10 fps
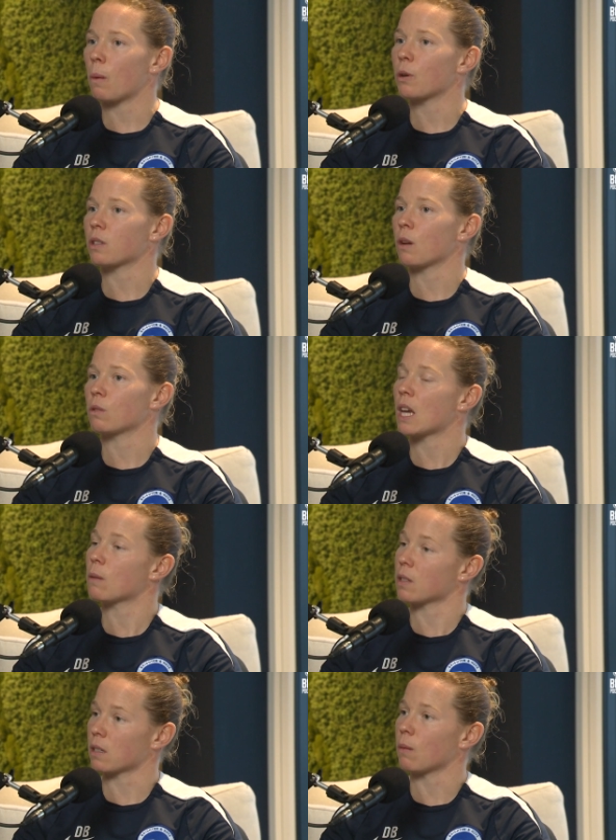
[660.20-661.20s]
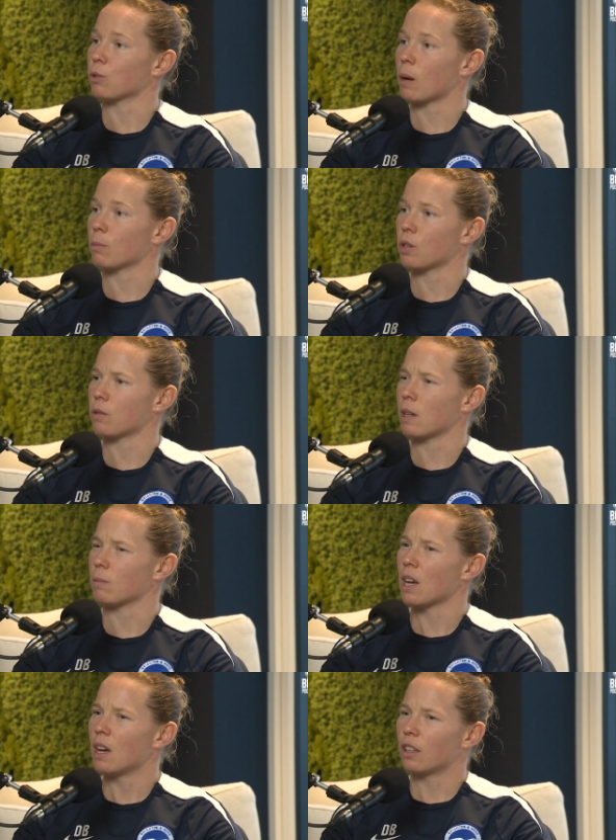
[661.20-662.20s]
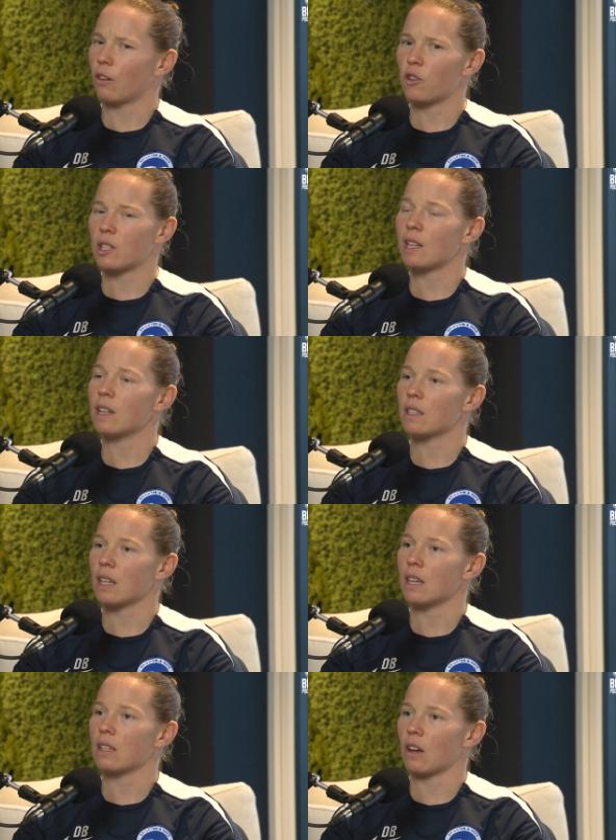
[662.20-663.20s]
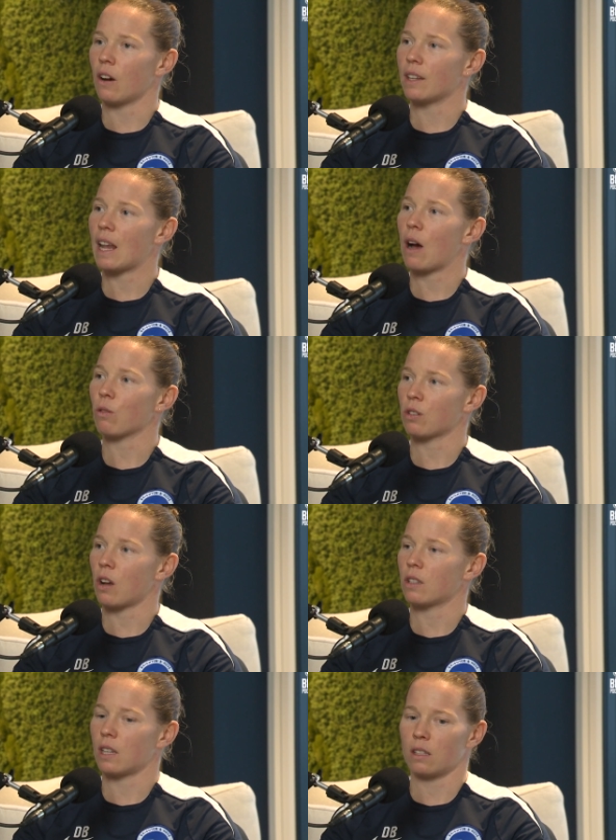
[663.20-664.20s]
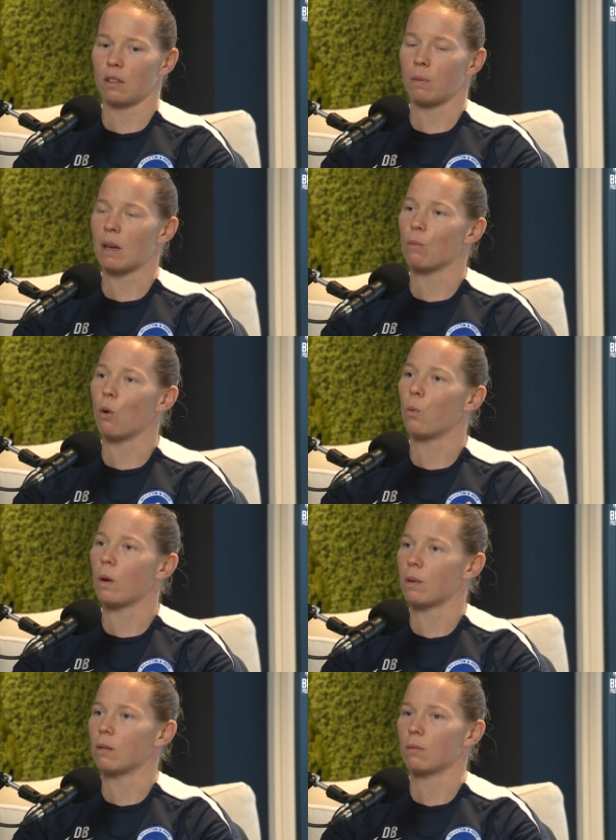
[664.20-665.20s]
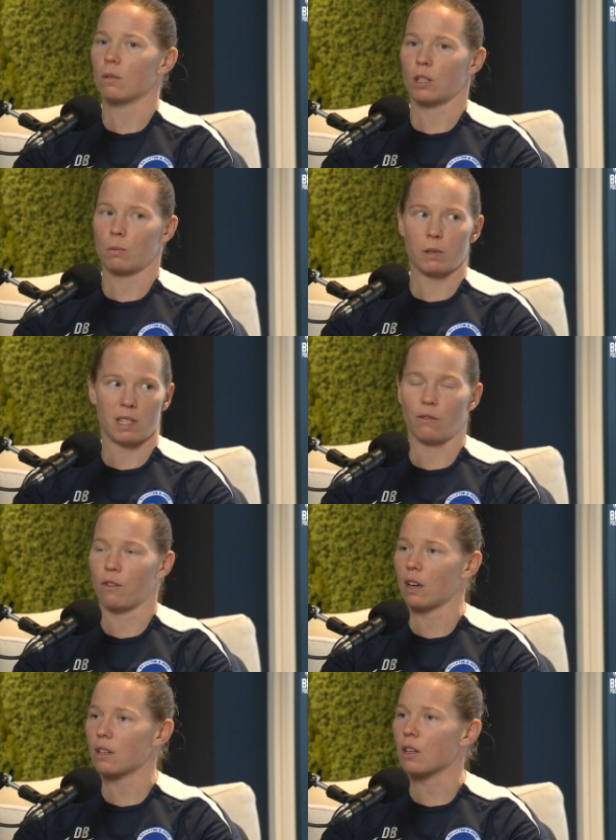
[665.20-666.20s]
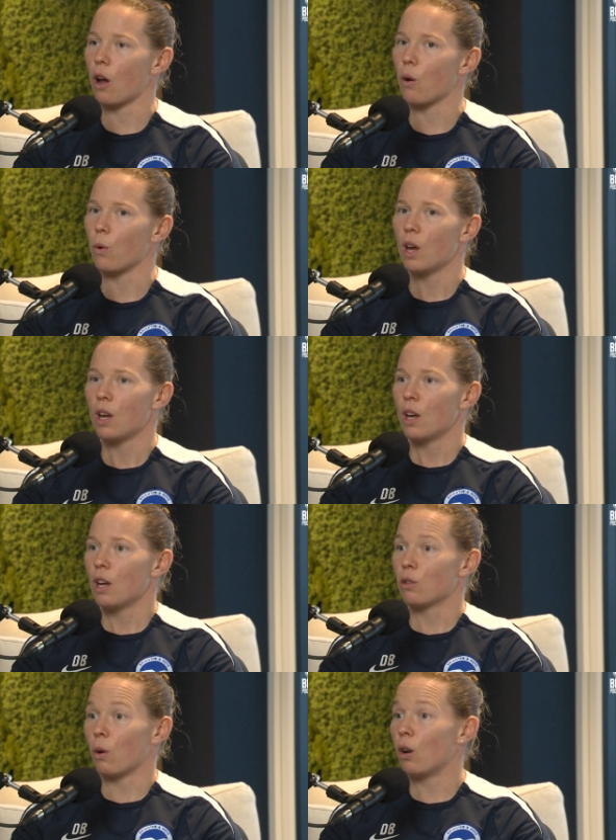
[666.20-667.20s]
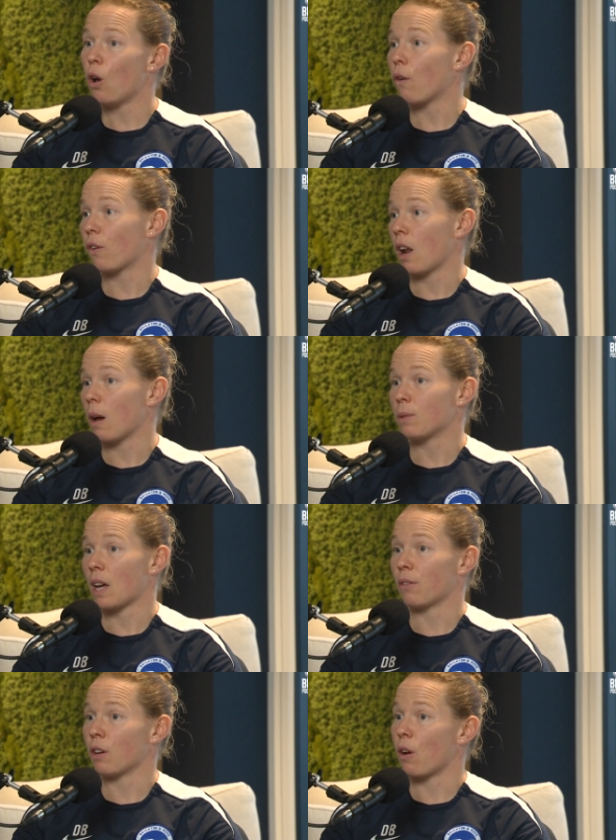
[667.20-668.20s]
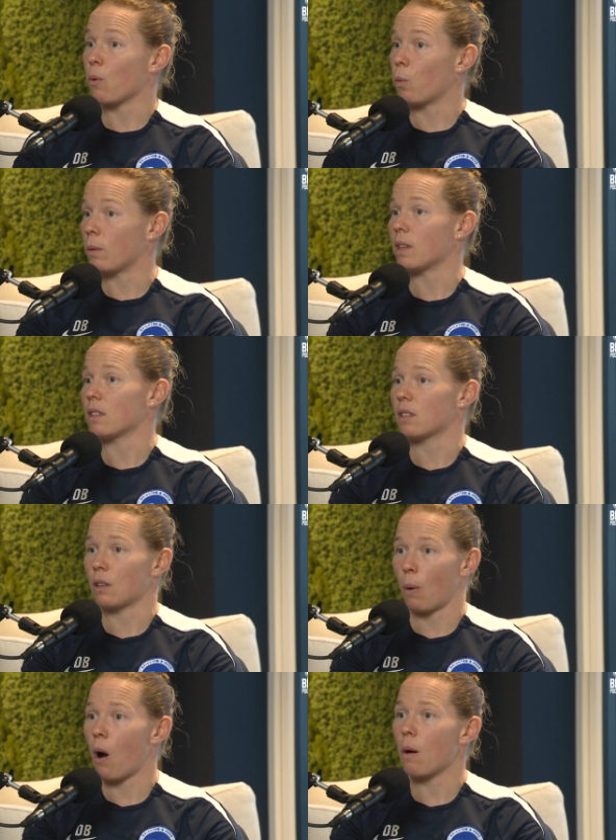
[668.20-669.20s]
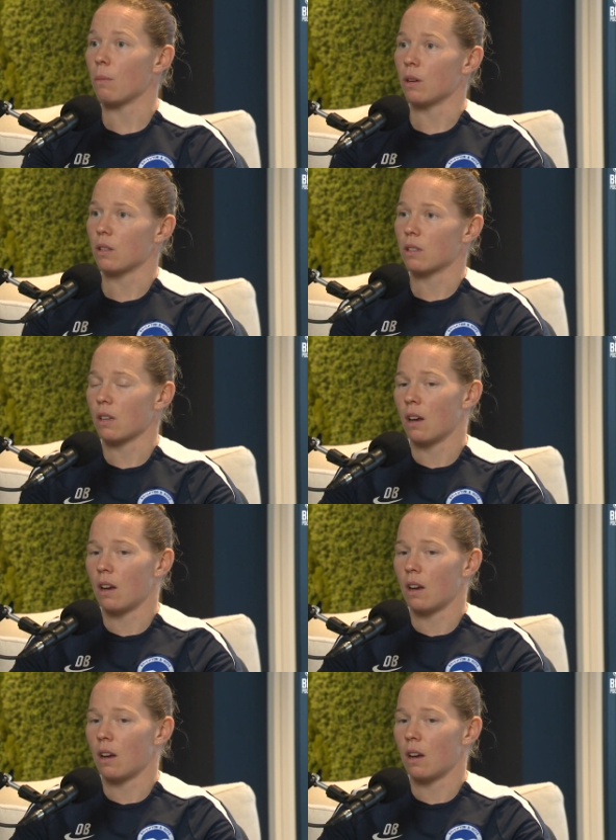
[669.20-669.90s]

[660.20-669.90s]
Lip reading: WSL teams and some championship teams, the facilities are now starting to be more women specific. So a lot of clubs have their own women's departments,